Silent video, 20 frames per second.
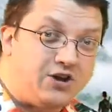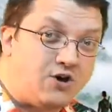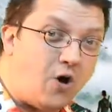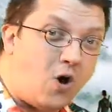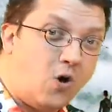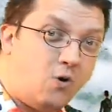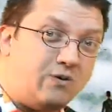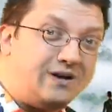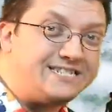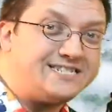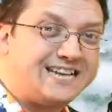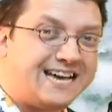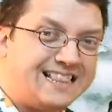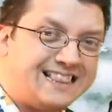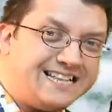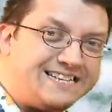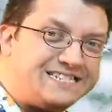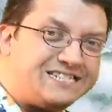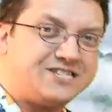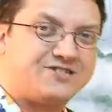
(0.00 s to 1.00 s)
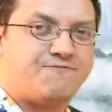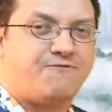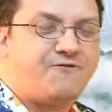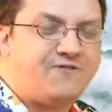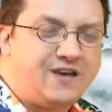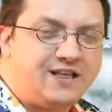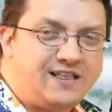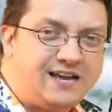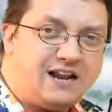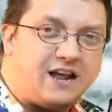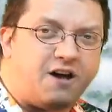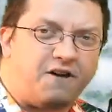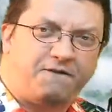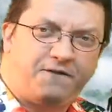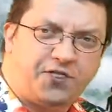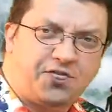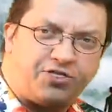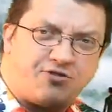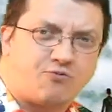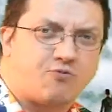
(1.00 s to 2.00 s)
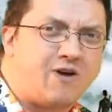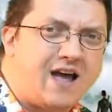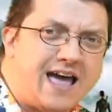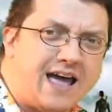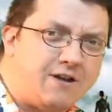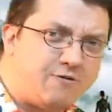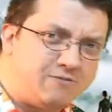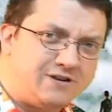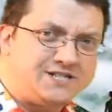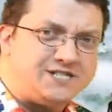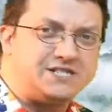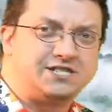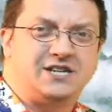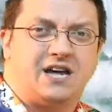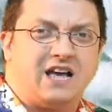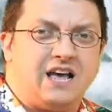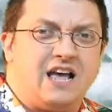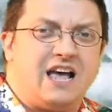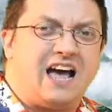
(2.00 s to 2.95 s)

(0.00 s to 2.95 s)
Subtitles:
You always got this feeling of threat, which is